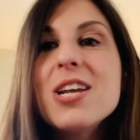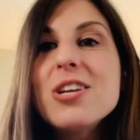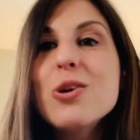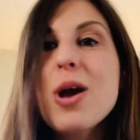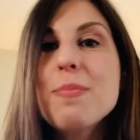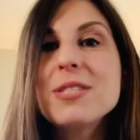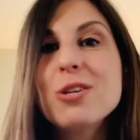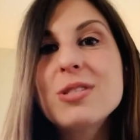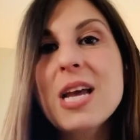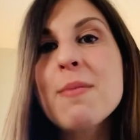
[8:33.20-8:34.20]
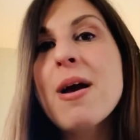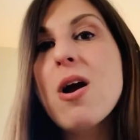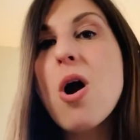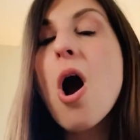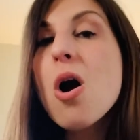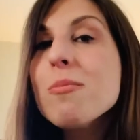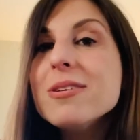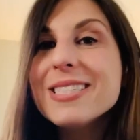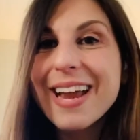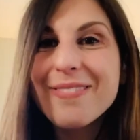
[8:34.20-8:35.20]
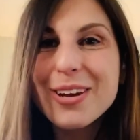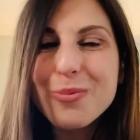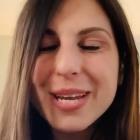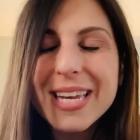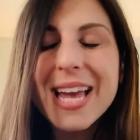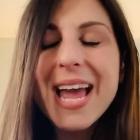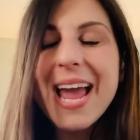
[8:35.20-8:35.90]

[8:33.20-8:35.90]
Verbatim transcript: New episodes come out almost every week.